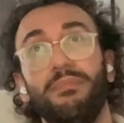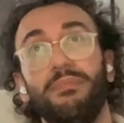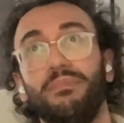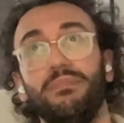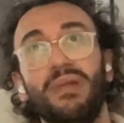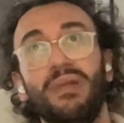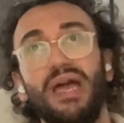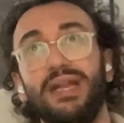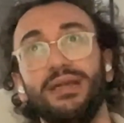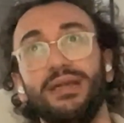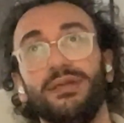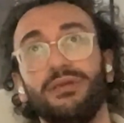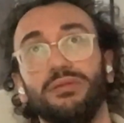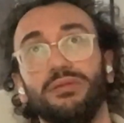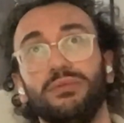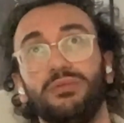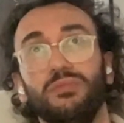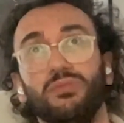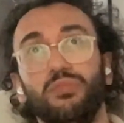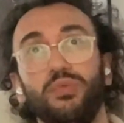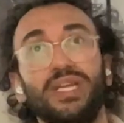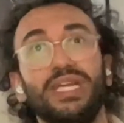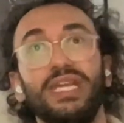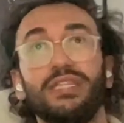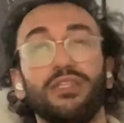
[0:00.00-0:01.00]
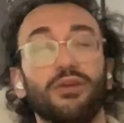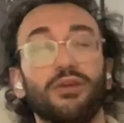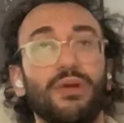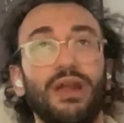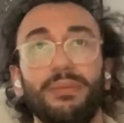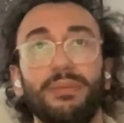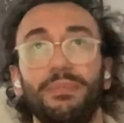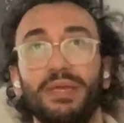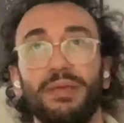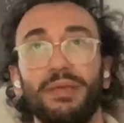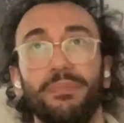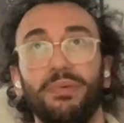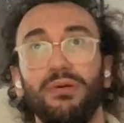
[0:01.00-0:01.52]
and we need the right
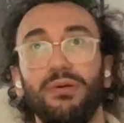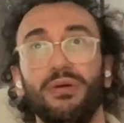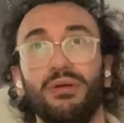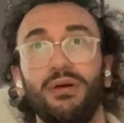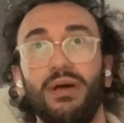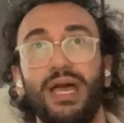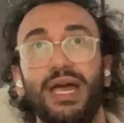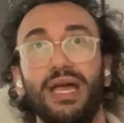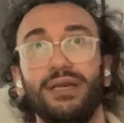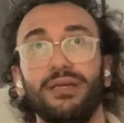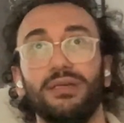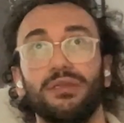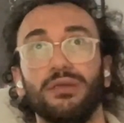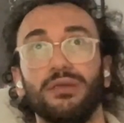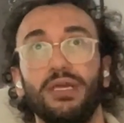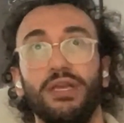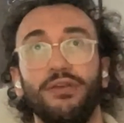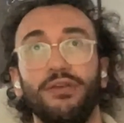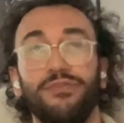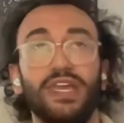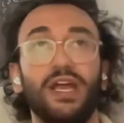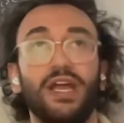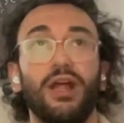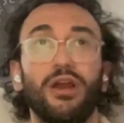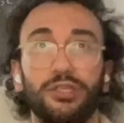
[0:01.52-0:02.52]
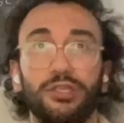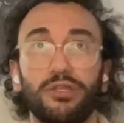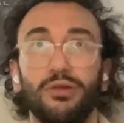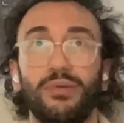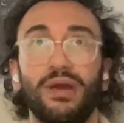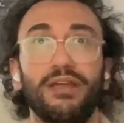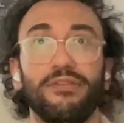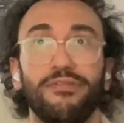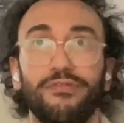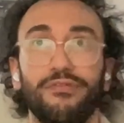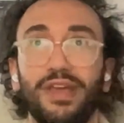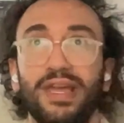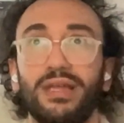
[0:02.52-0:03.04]
people. And if they aren't the
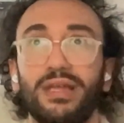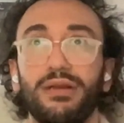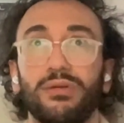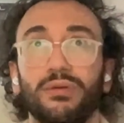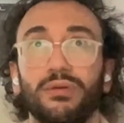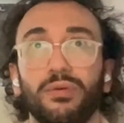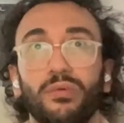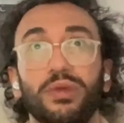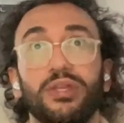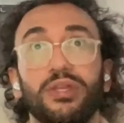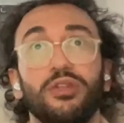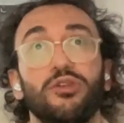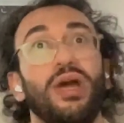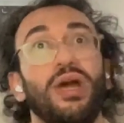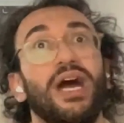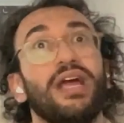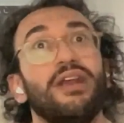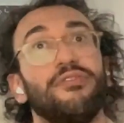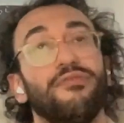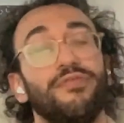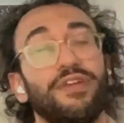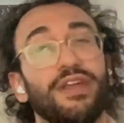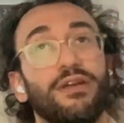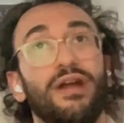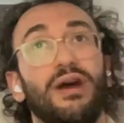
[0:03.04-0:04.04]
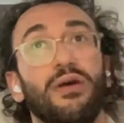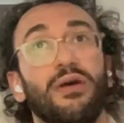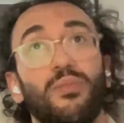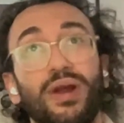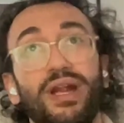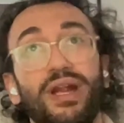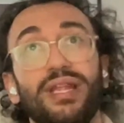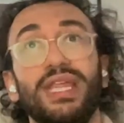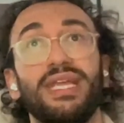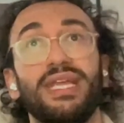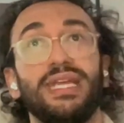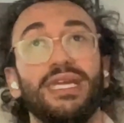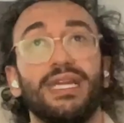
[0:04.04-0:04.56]
right fit, we try to figure out
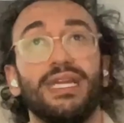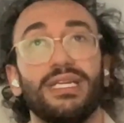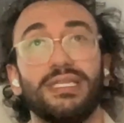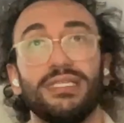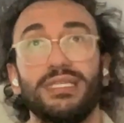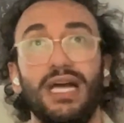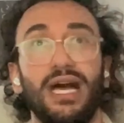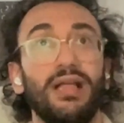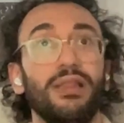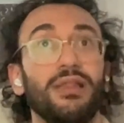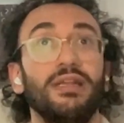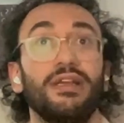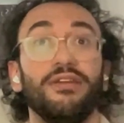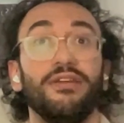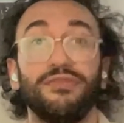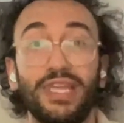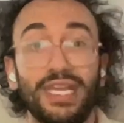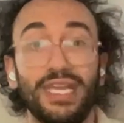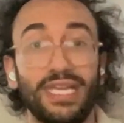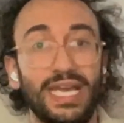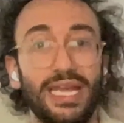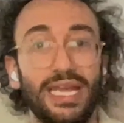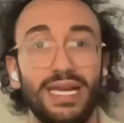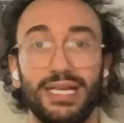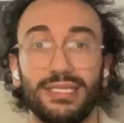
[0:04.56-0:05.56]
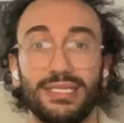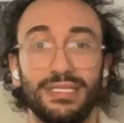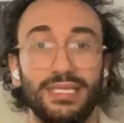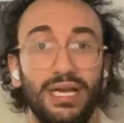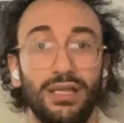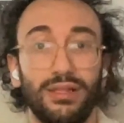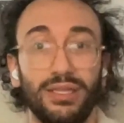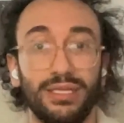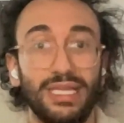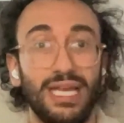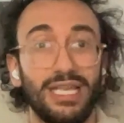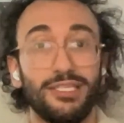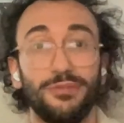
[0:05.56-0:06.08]
where they can excel. And if they can't excel
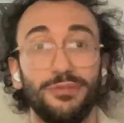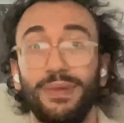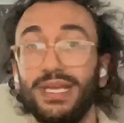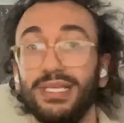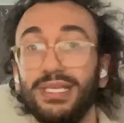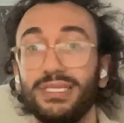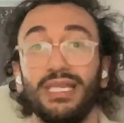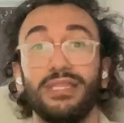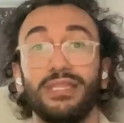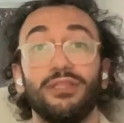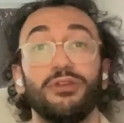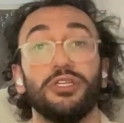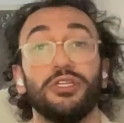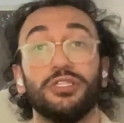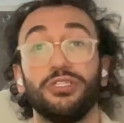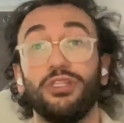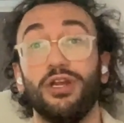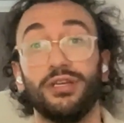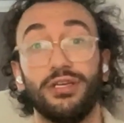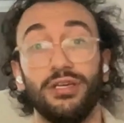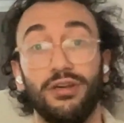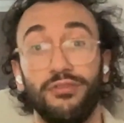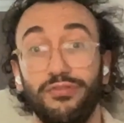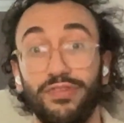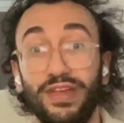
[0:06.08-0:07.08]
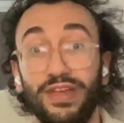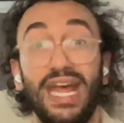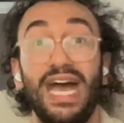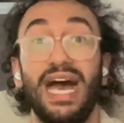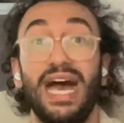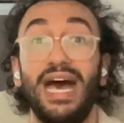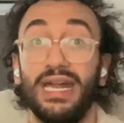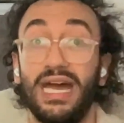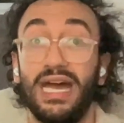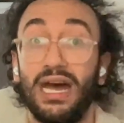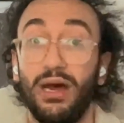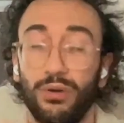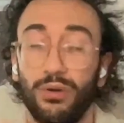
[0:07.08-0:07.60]
in that space, then they're just not a good fit
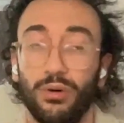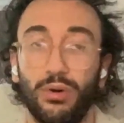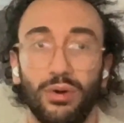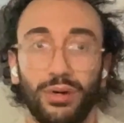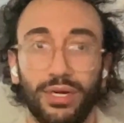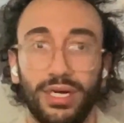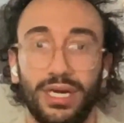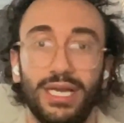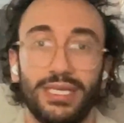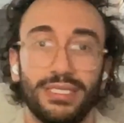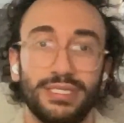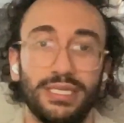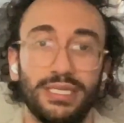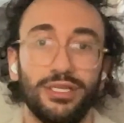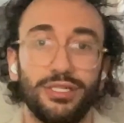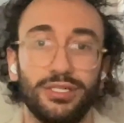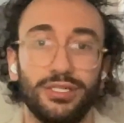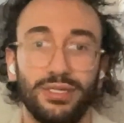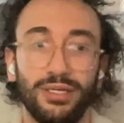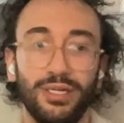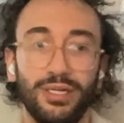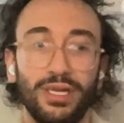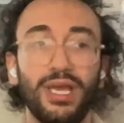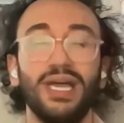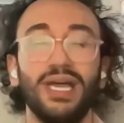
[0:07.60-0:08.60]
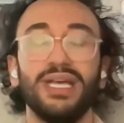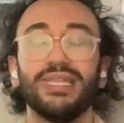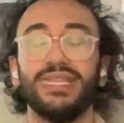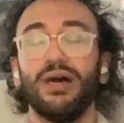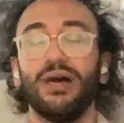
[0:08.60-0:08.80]
at our organization. That